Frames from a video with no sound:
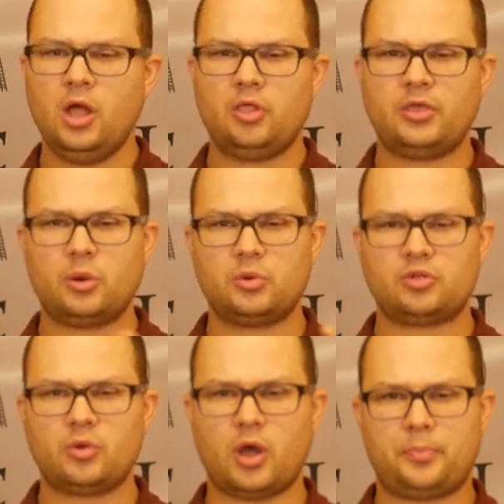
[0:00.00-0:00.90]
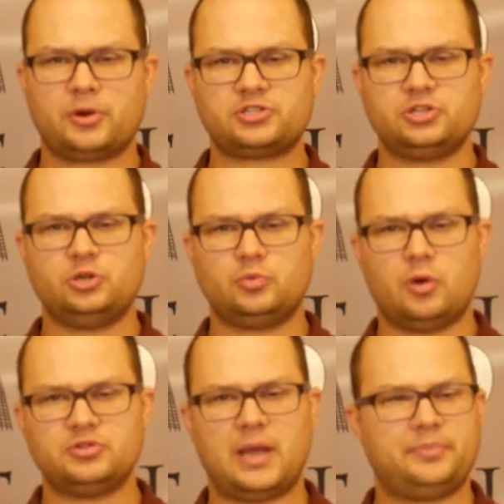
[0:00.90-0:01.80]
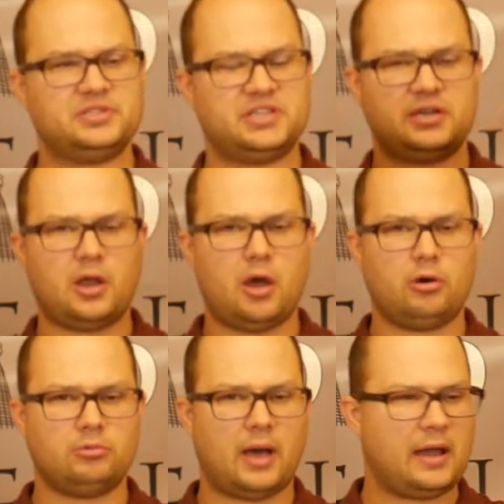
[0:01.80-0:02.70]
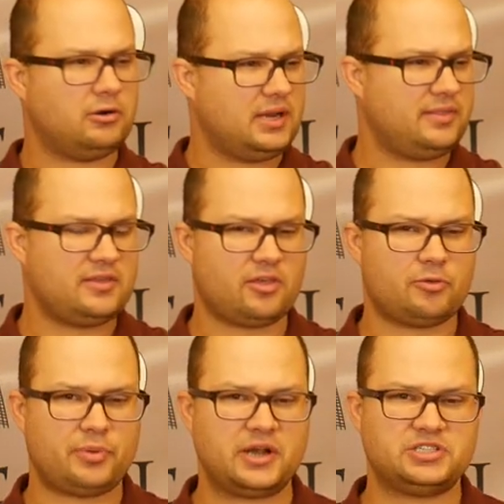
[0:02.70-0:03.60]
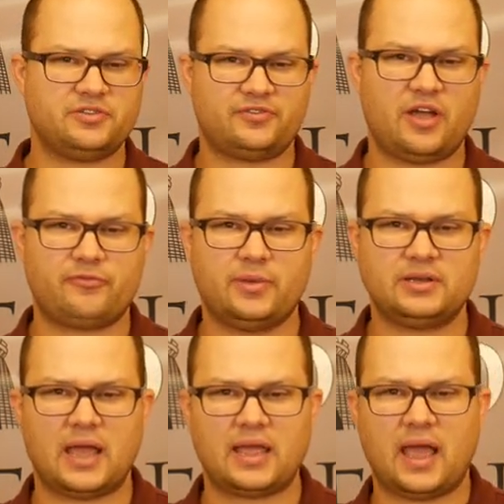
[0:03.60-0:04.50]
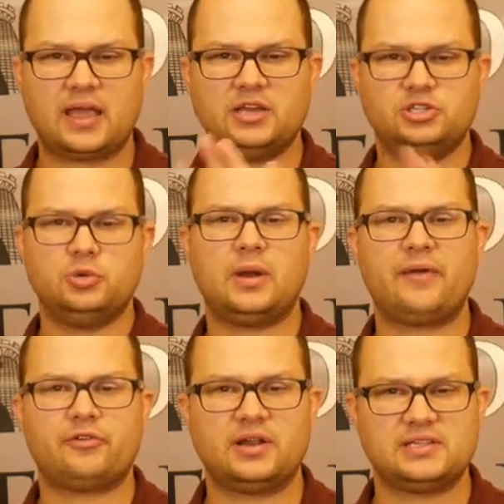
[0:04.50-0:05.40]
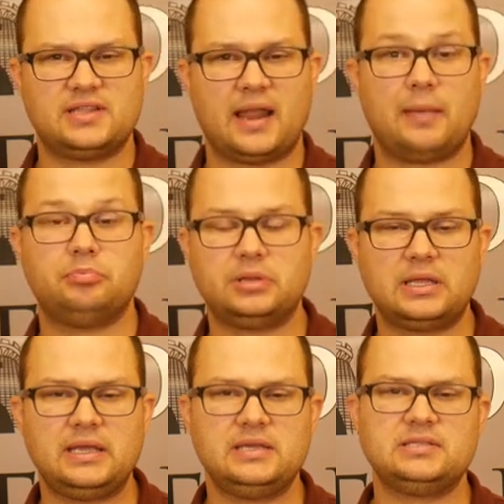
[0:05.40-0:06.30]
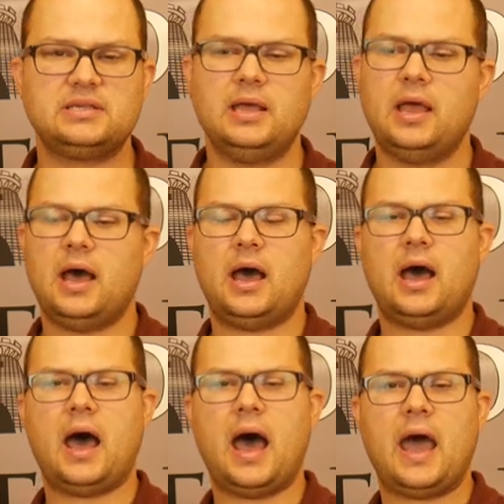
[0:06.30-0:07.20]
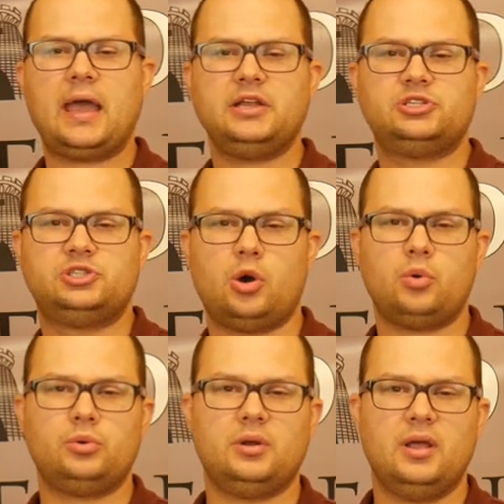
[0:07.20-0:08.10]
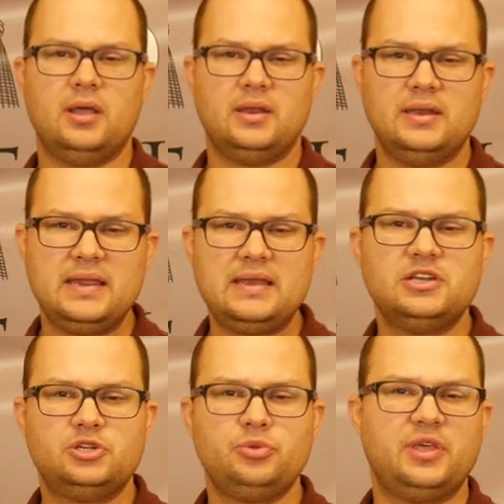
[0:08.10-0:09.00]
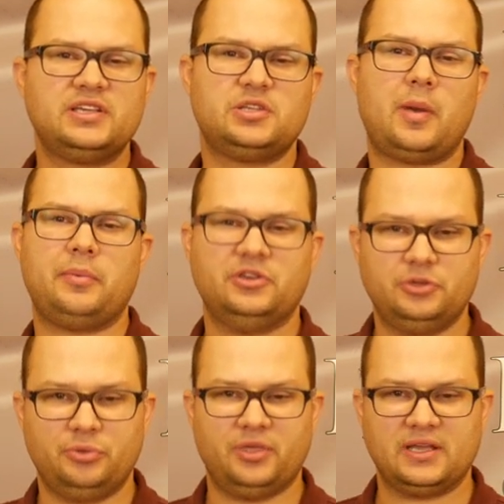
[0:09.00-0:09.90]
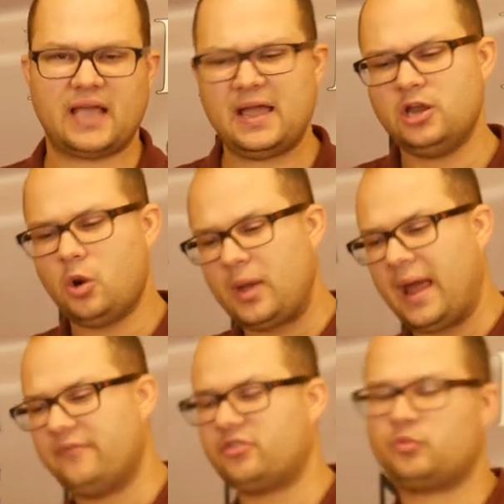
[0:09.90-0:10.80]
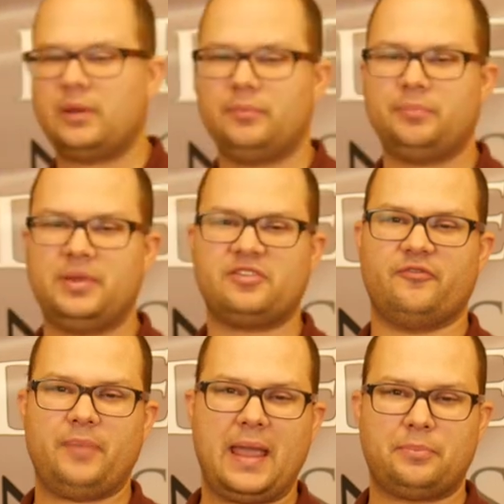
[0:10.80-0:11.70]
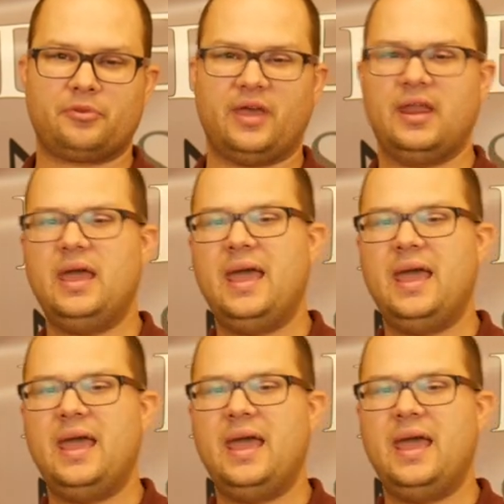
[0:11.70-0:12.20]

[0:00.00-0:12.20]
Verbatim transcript: there was a person who rose up and said, No, I don't need these other branches of government. I, I can do whatever it is that I please. Uh, I don't need to do things the way we do things. I know we have this written piece of paper that